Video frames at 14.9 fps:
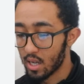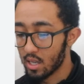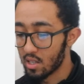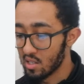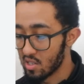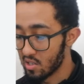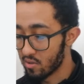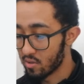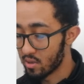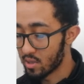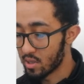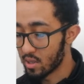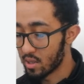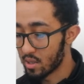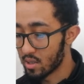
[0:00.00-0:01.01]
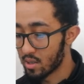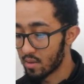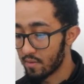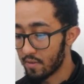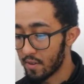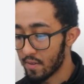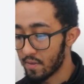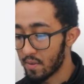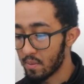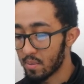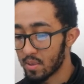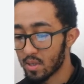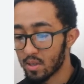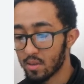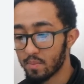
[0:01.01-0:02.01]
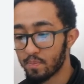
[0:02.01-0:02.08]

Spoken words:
0 to 50%.